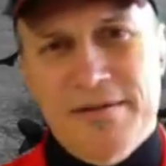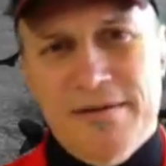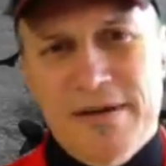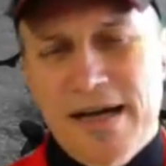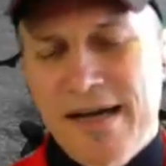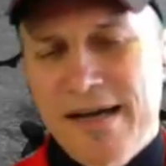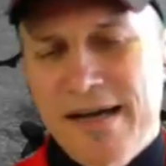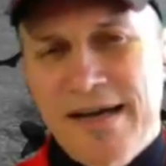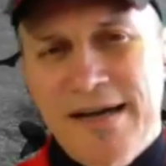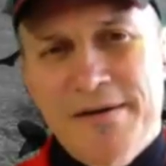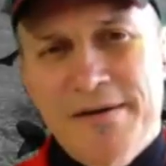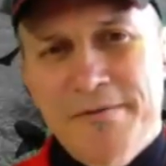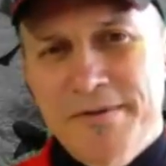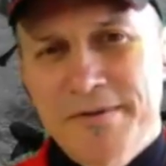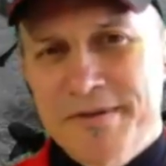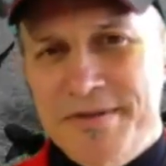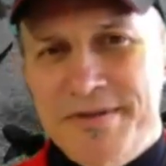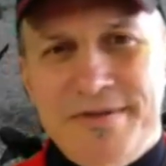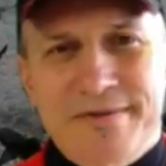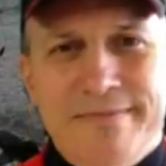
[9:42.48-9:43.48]
know, I, I
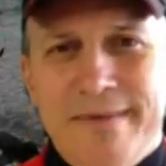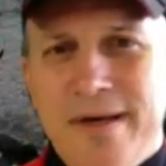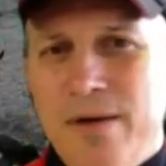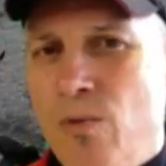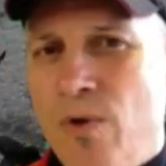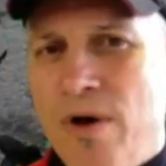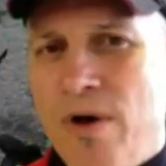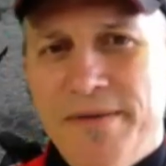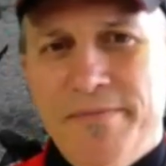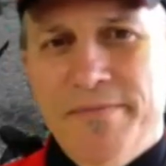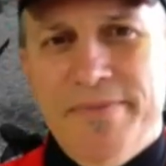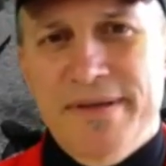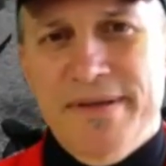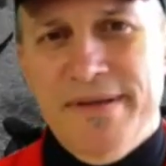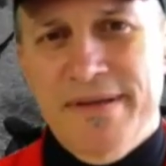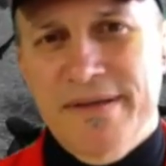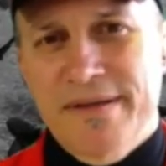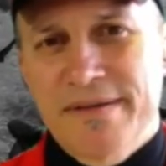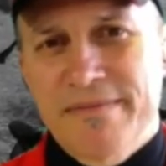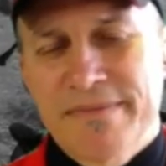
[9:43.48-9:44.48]
was a
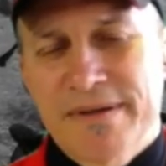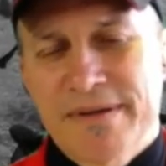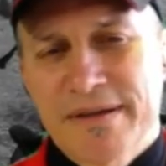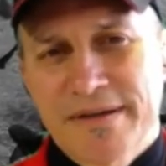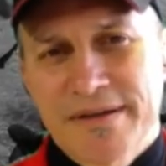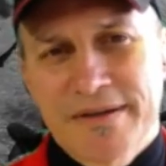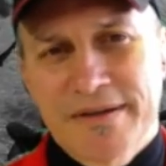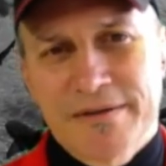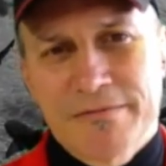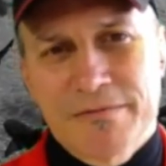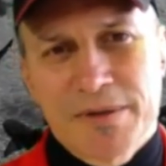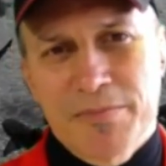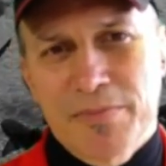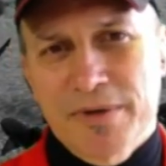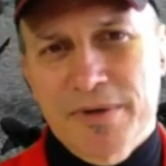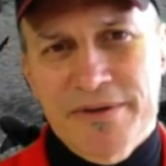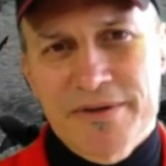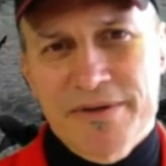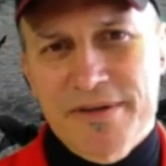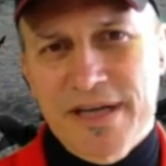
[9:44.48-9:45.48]
wannabe uh,
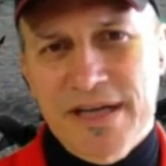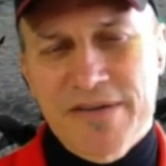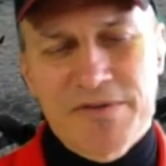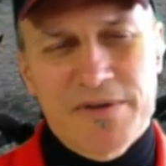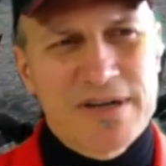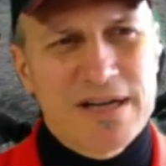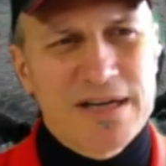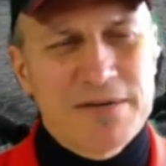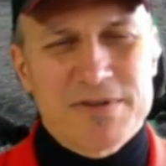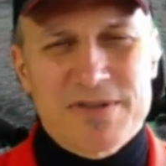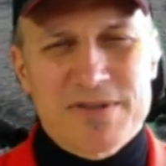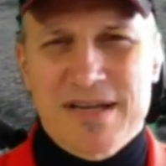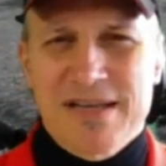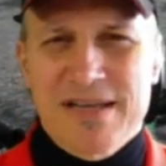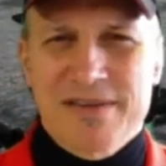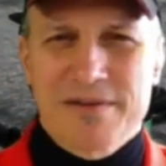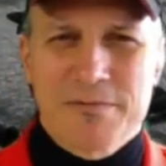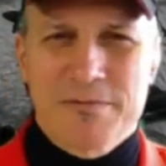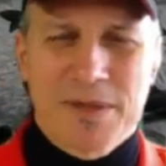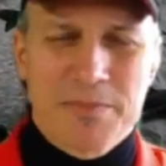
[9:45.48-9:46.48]
rebreather dive. You know, I was
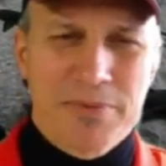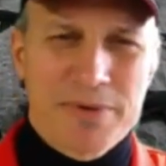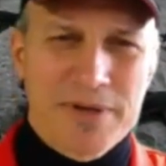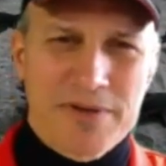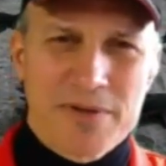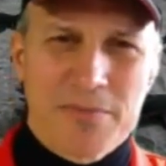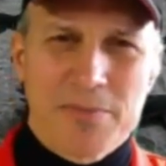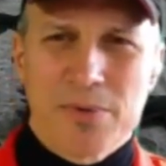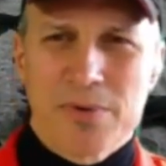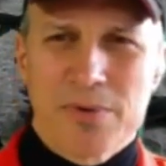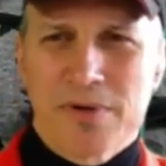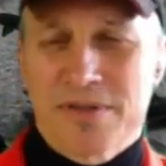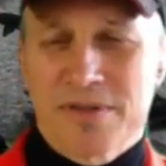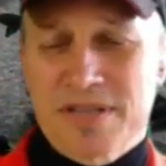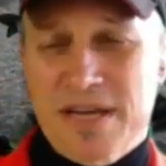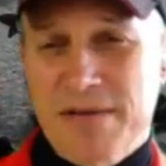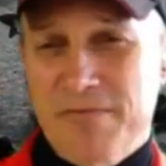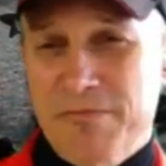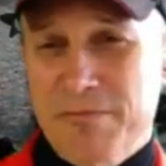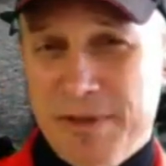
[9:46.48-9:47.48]
on the rebreather
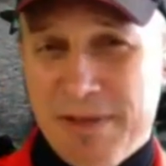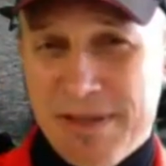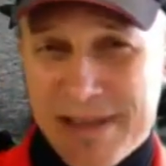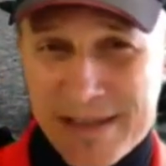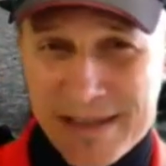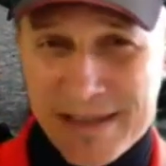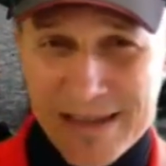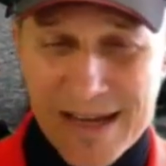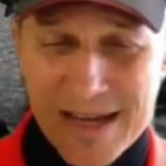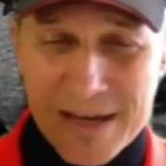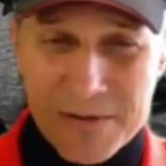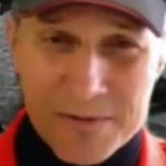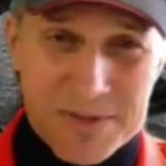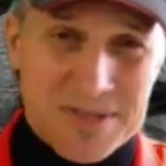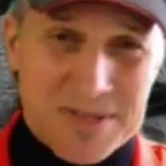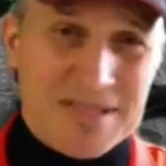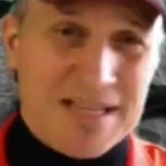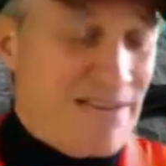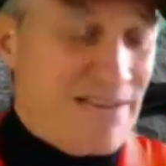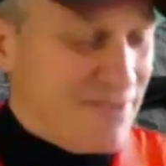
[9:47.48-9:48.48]
boards. I really, I was
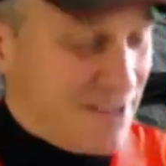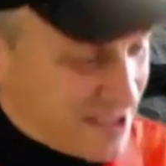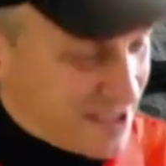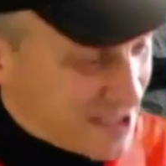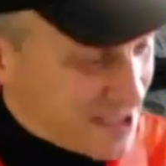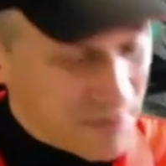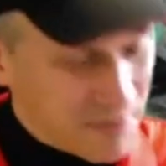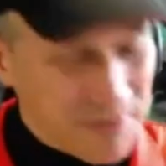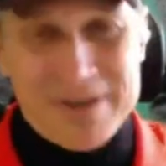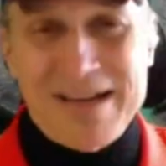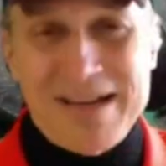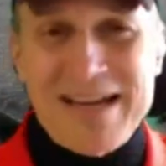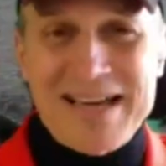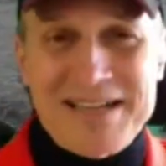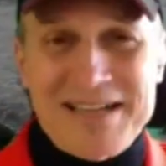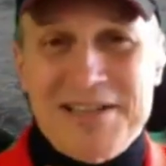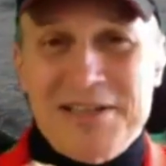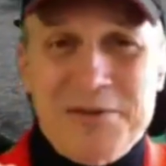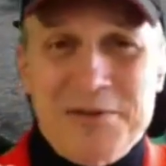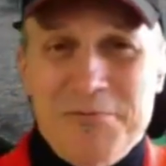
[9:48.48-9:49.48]
saving up. You know, I
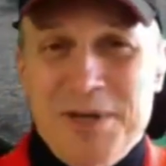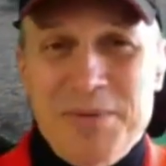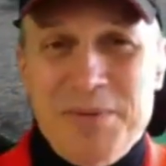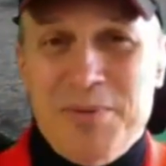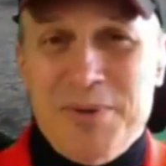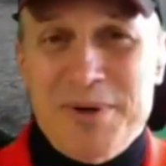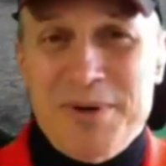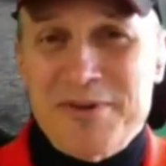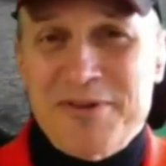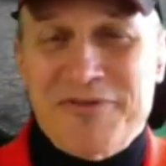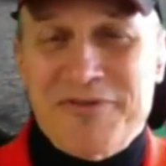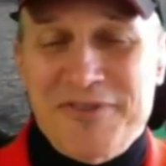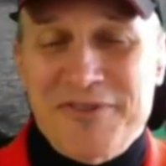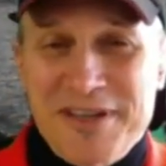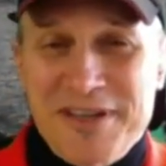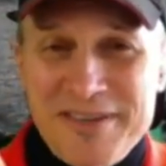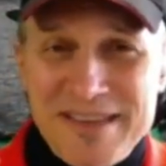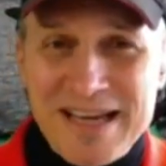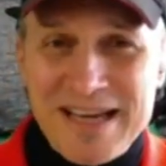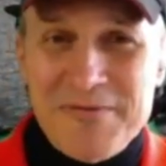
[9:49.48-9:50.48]
had a little rebreather
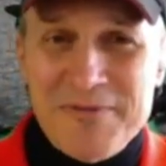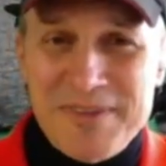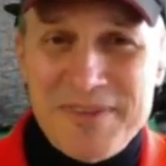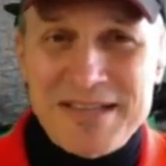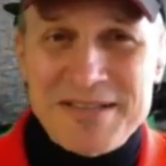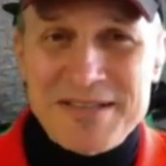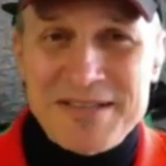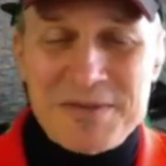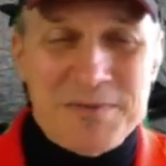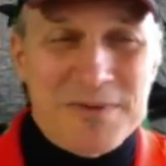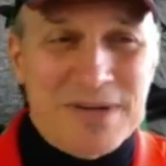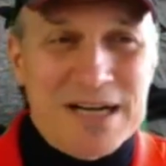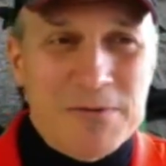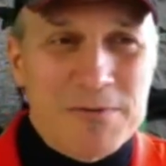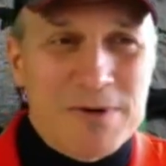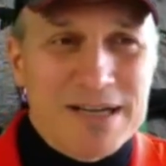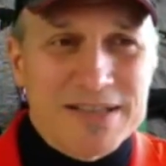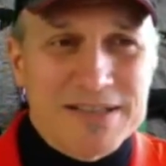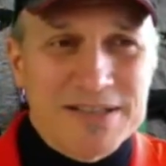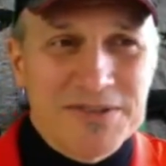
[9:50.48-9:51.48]
fund. That that's what I
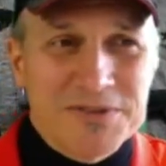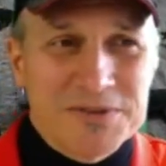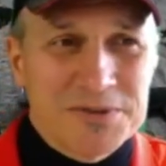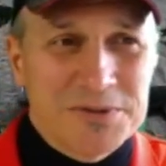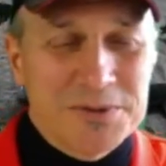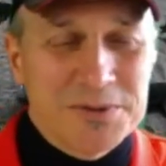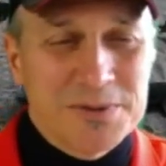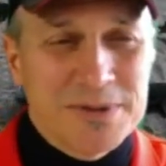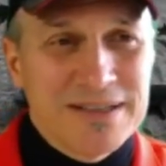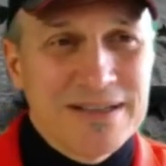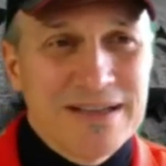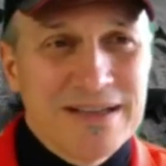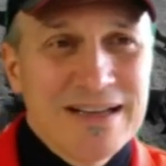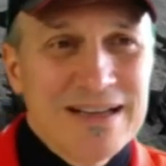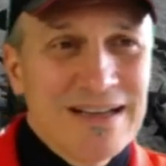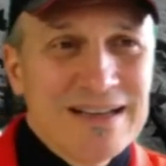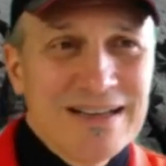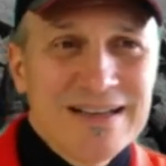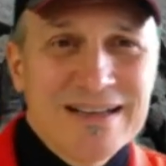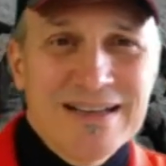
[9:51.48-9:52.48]
wanted to do. And
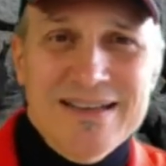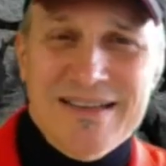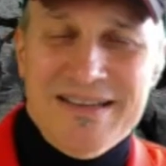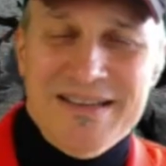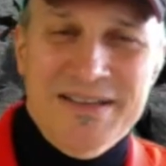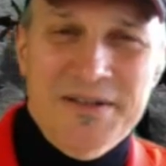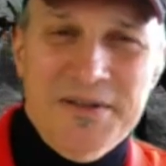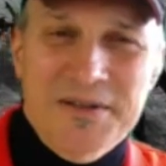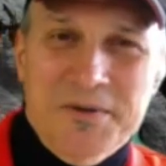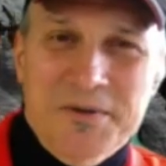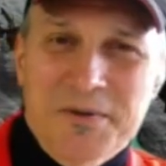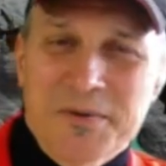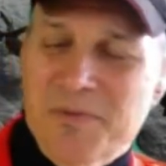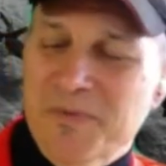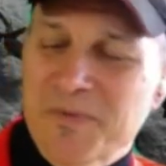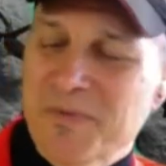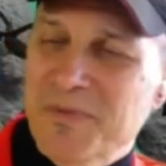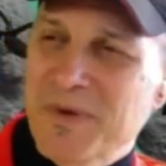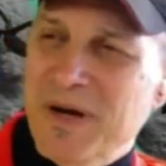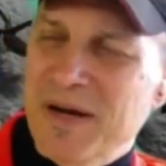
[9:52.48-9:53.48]
you
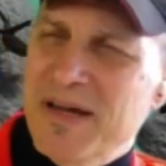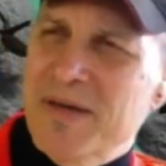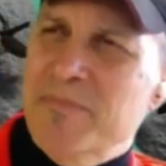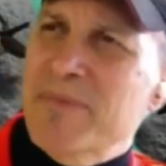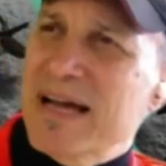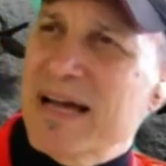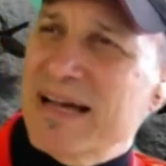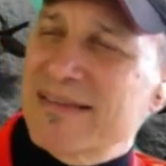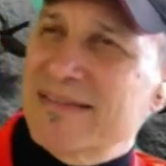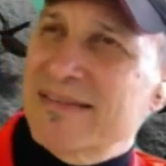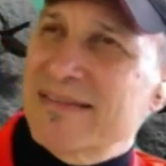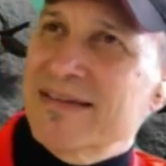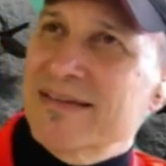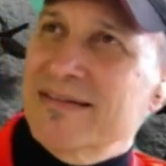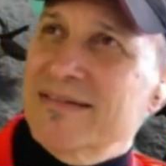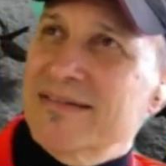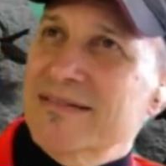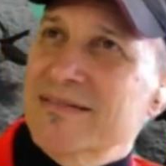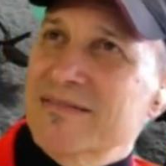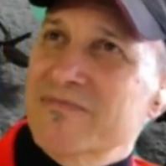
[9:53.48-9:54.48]
know, and back
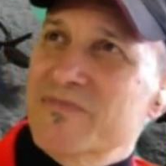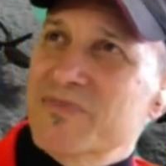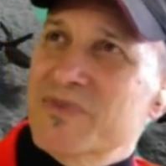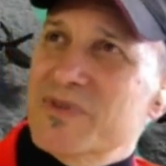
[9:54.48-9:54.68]
then,